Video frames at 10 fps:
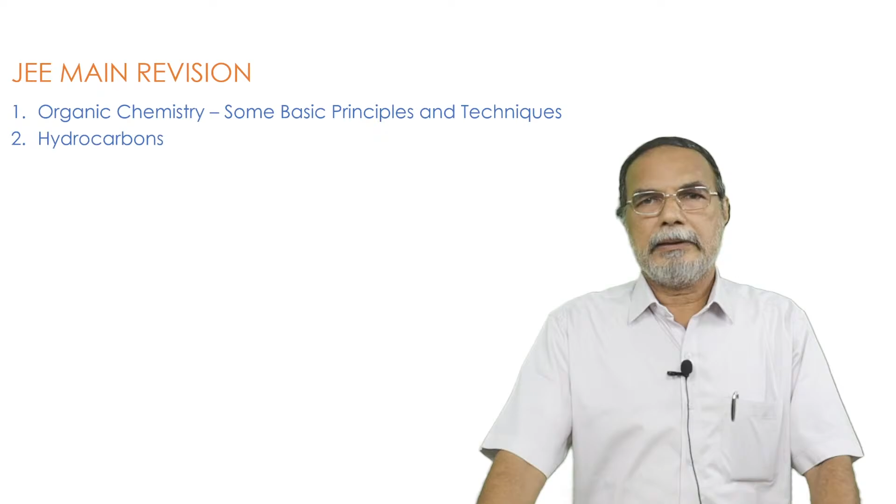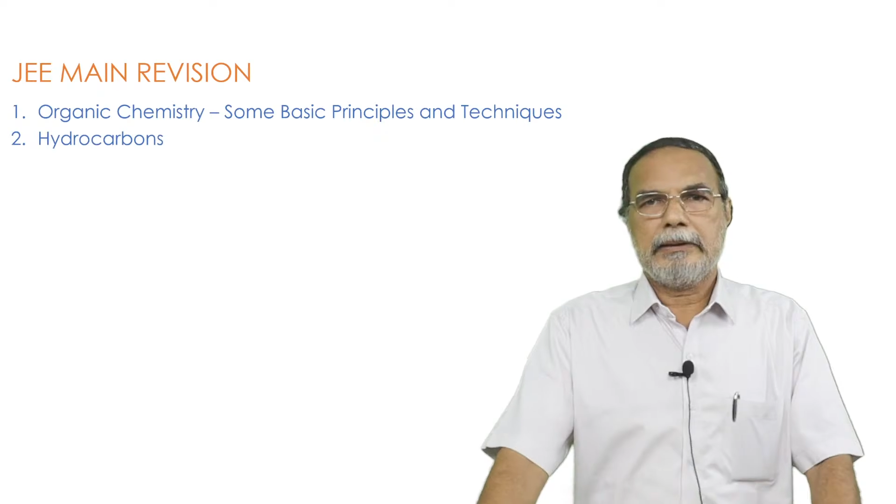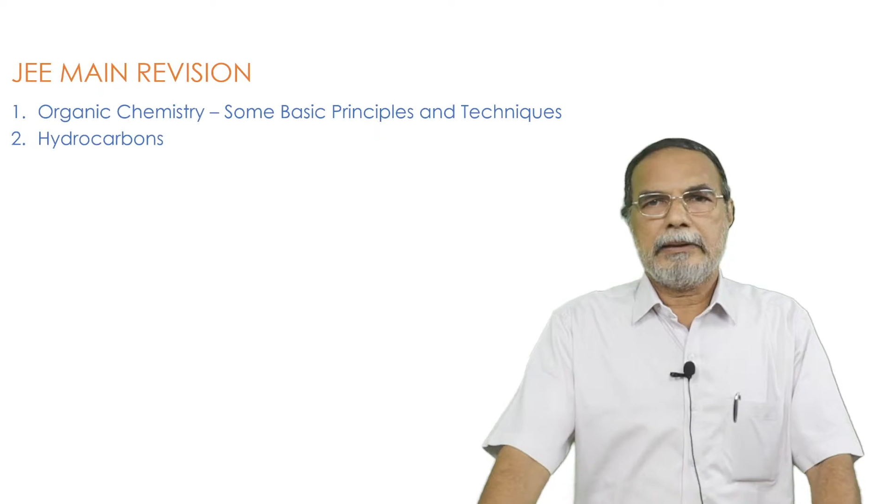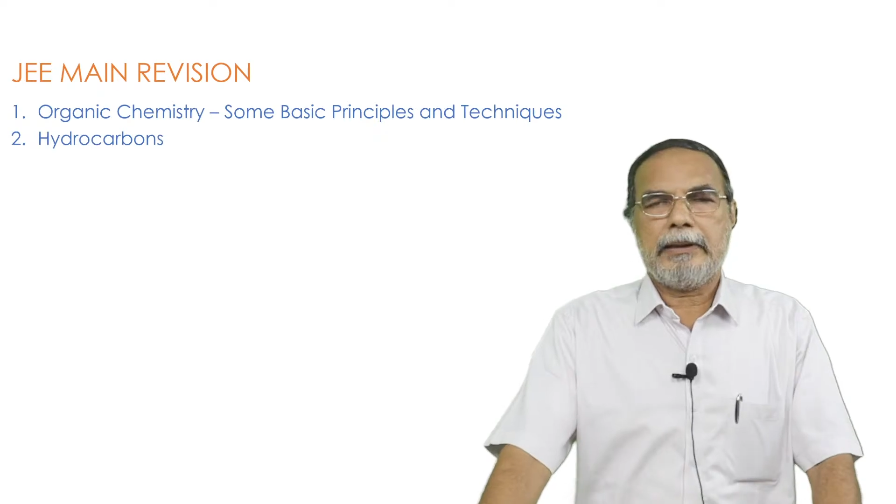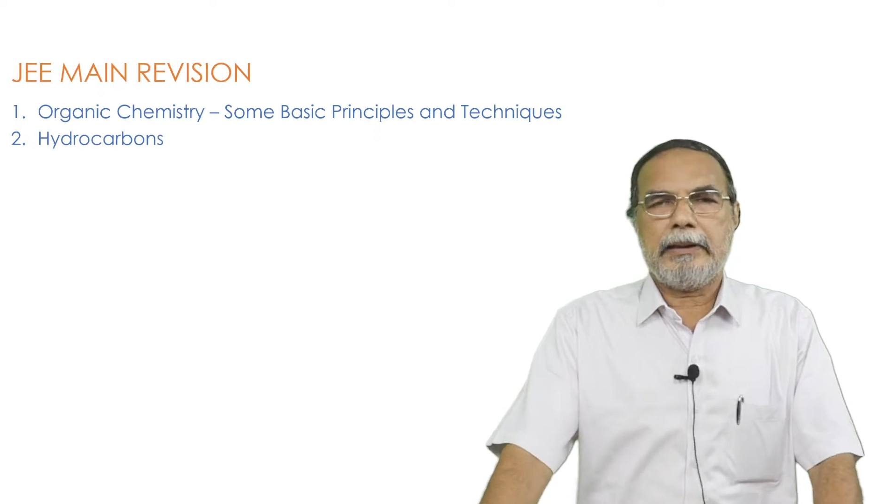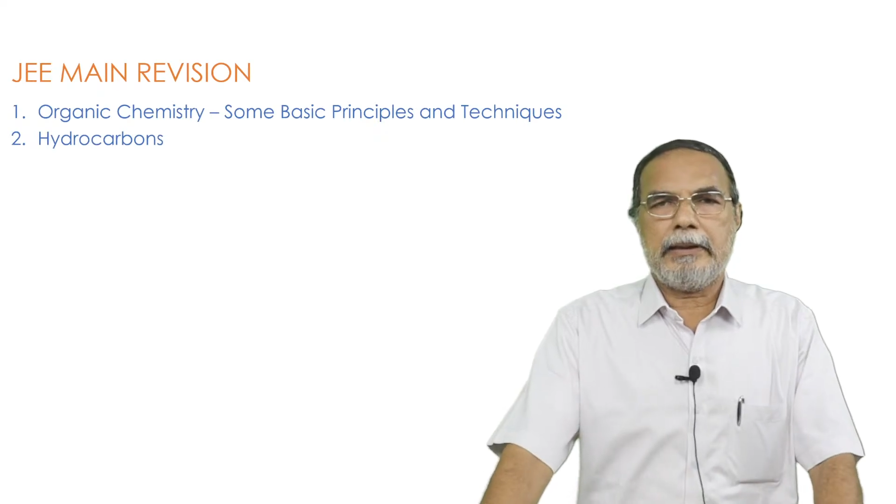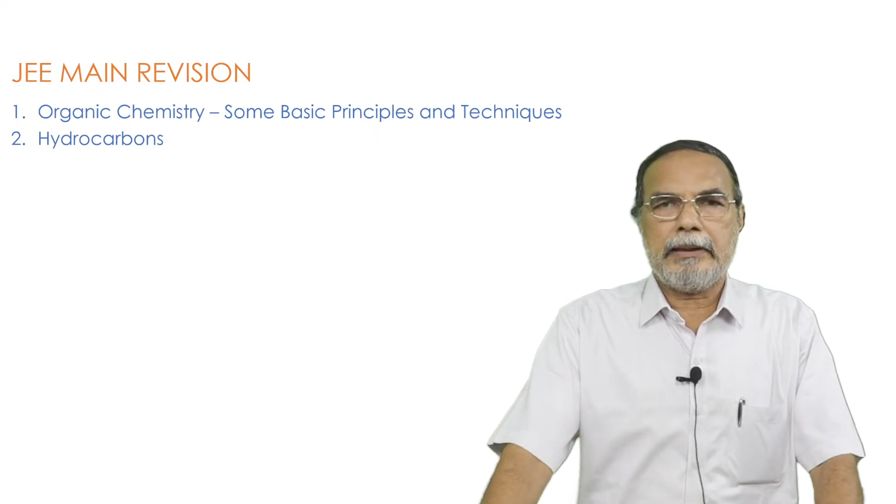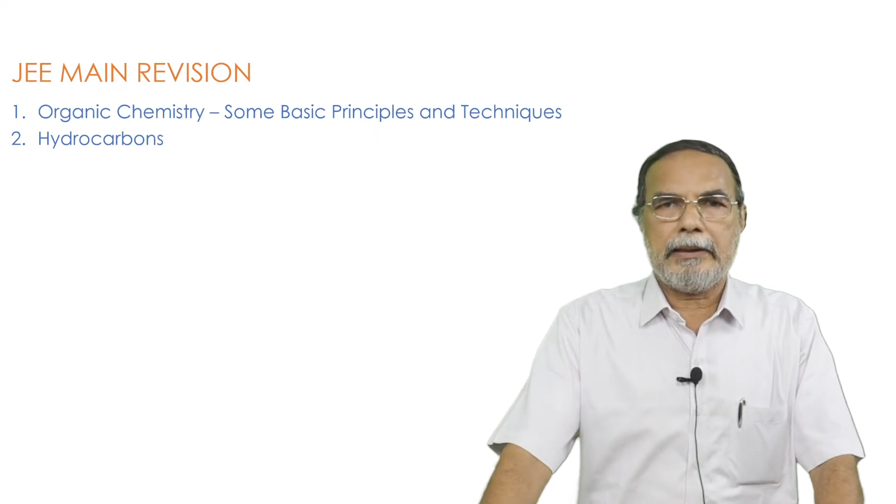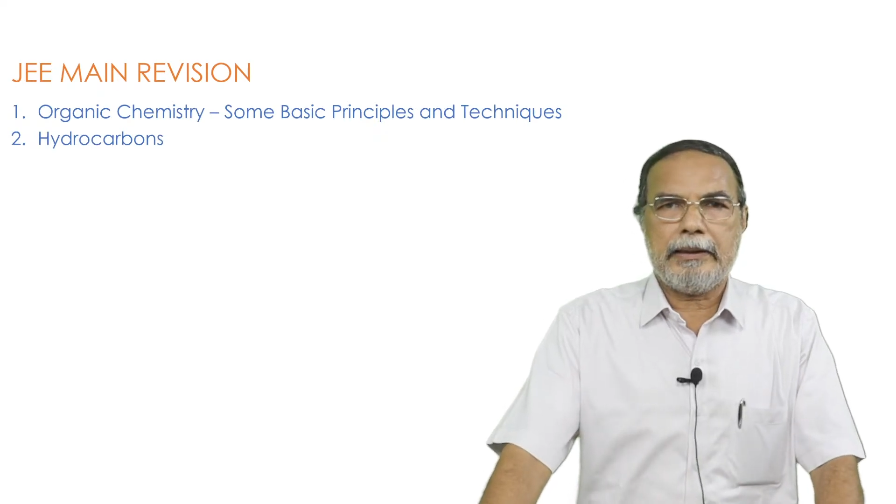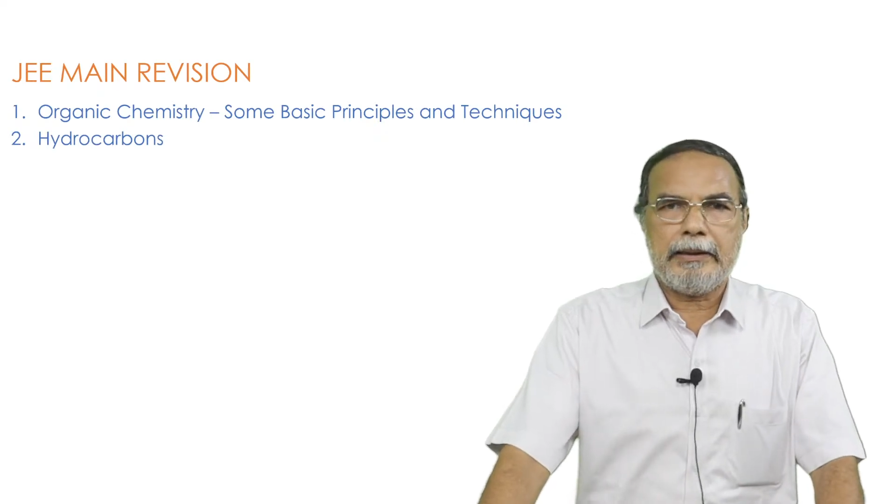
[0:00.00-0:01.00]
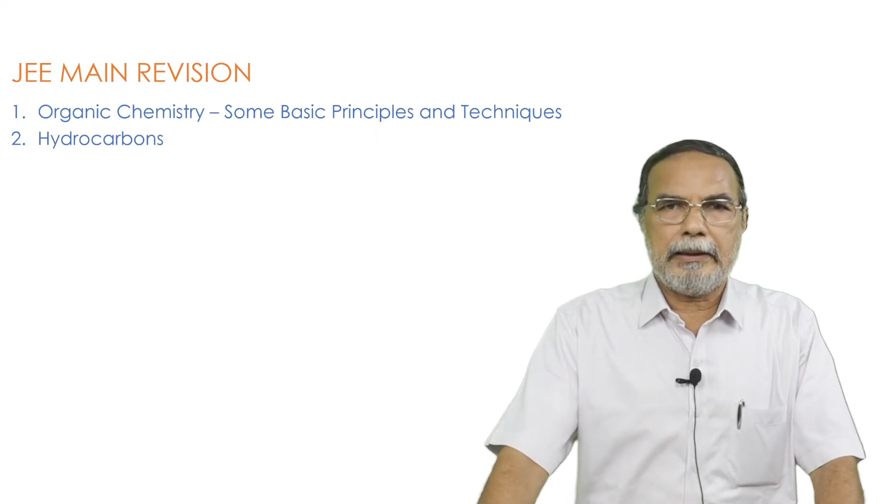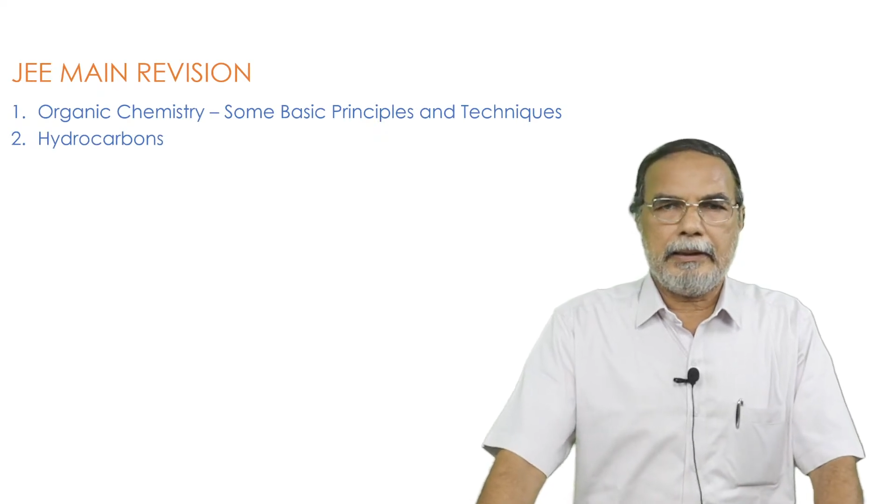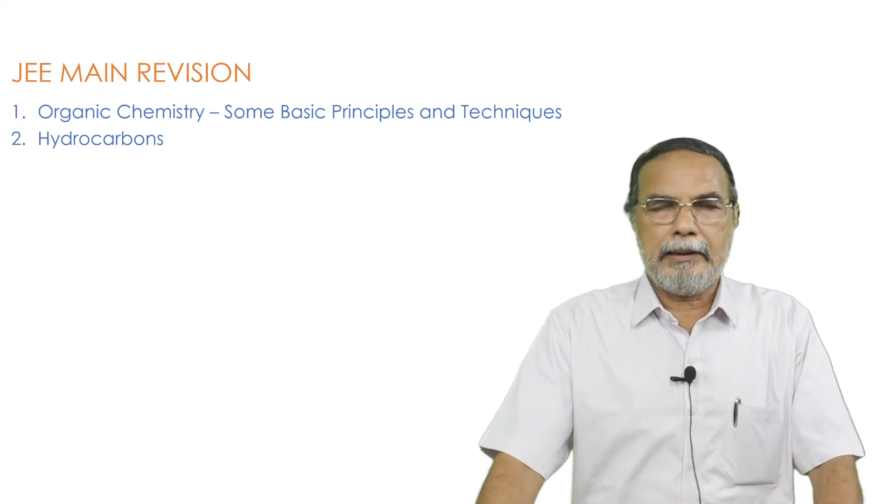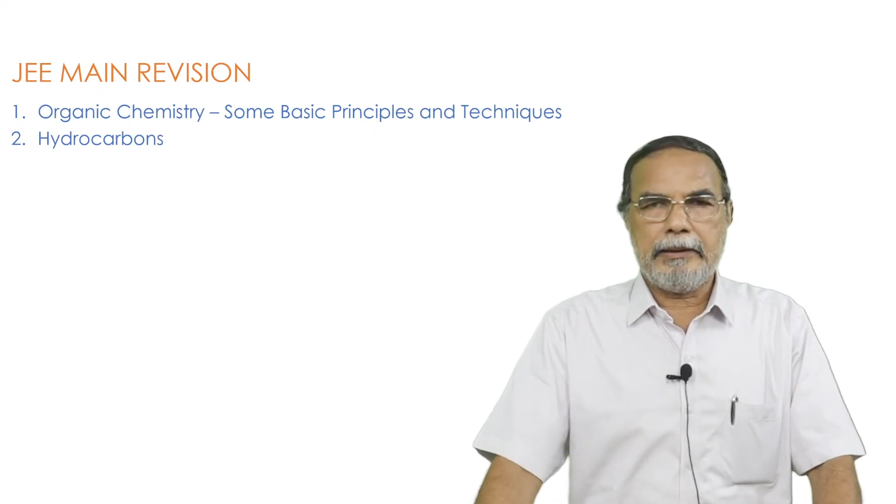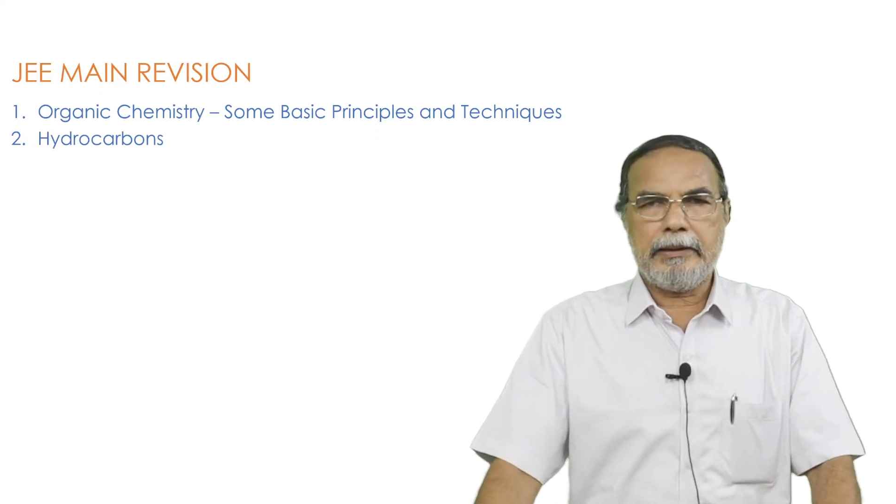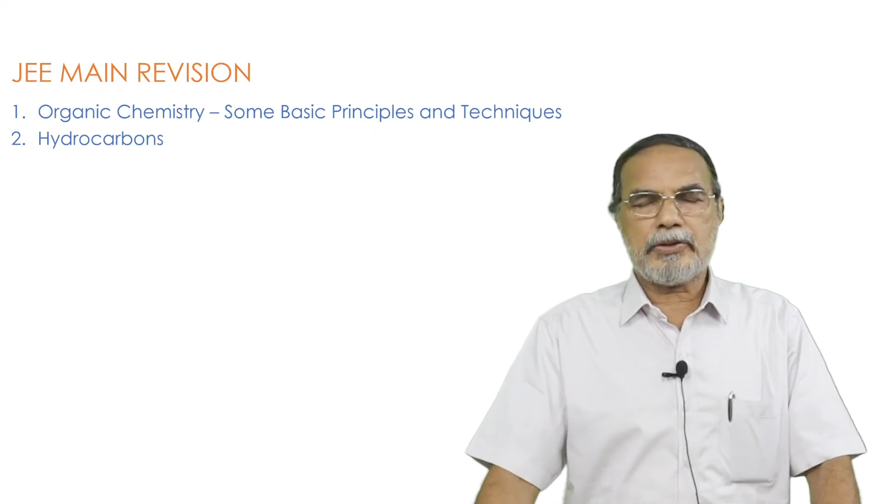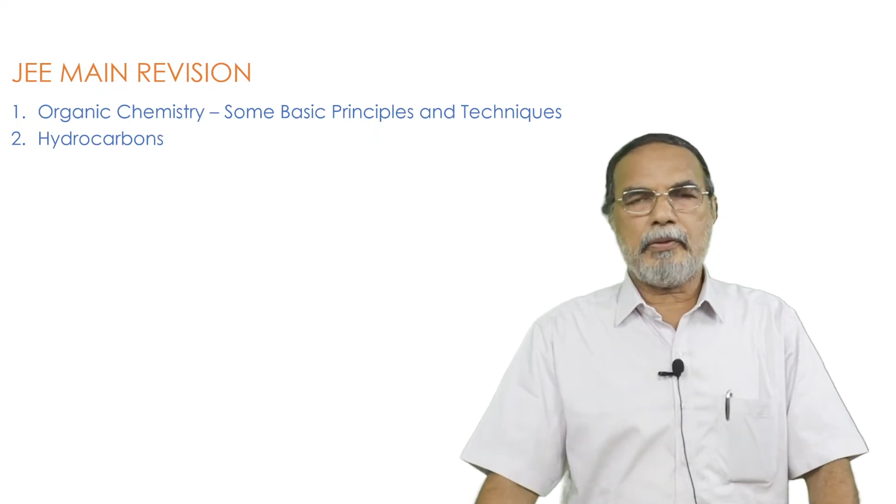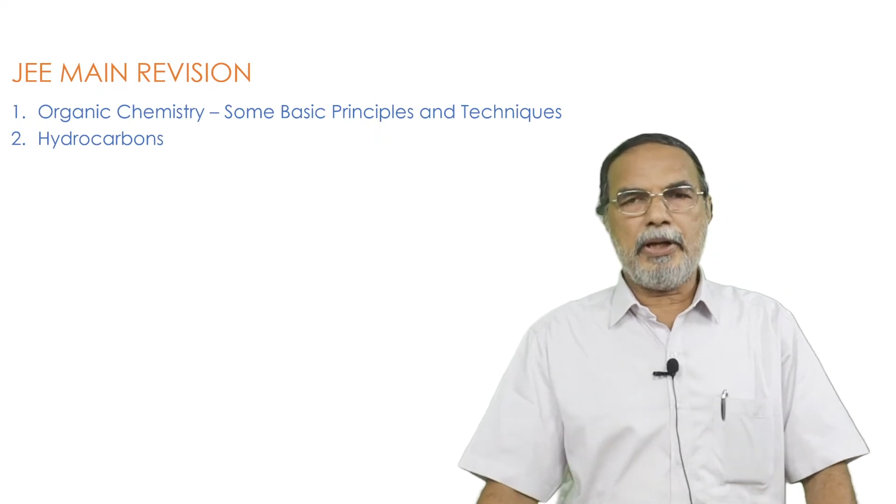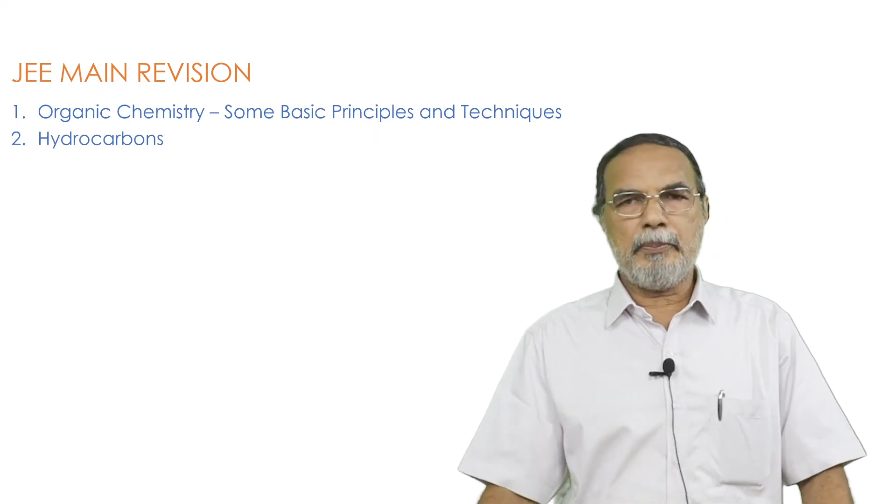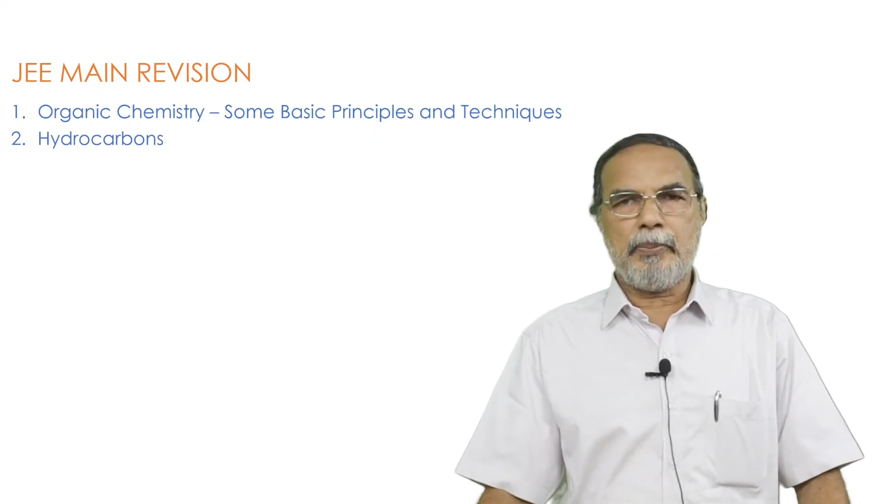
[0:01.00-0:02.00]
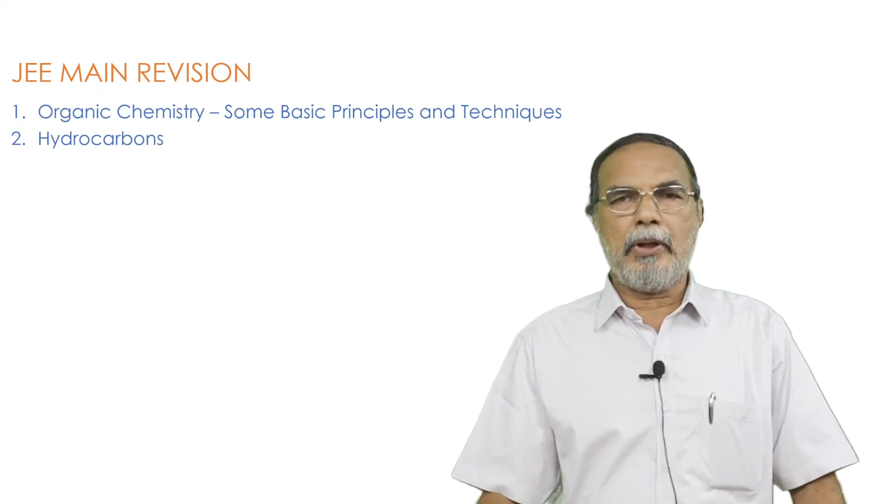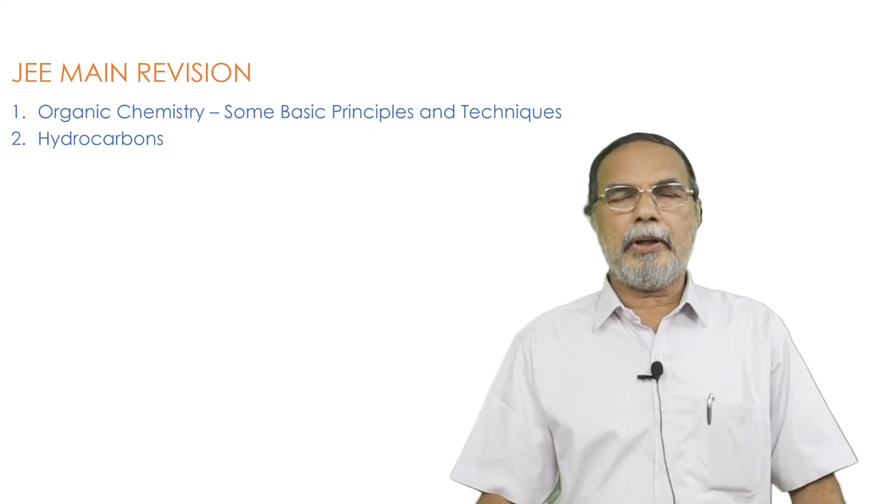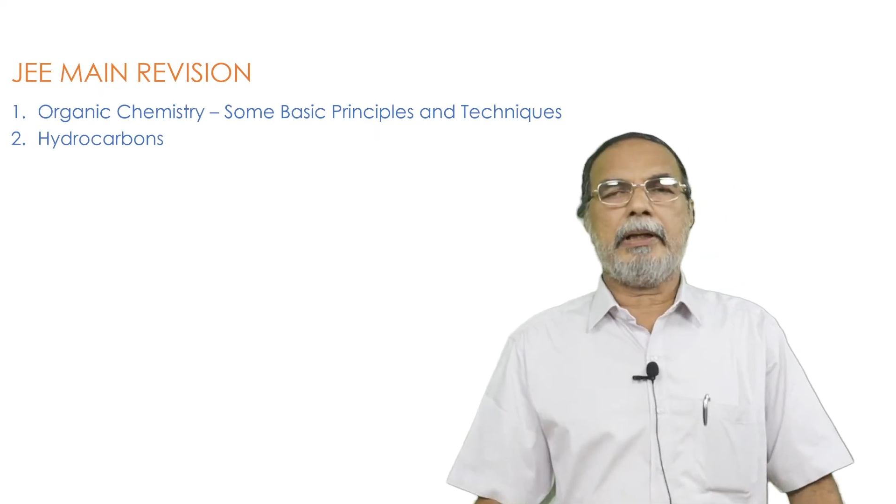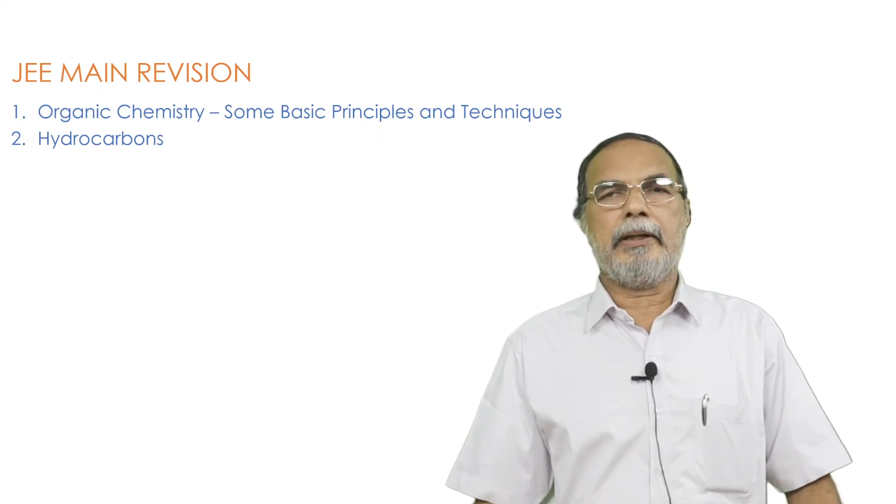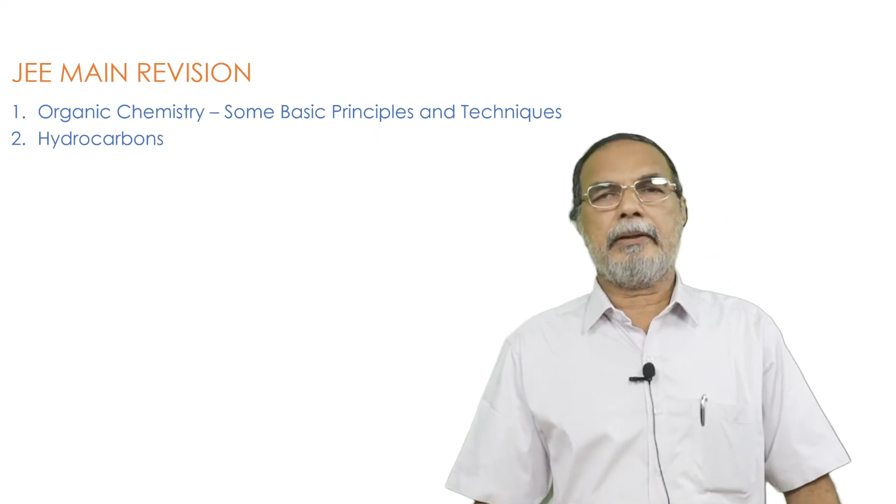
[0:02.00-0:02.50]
it is very important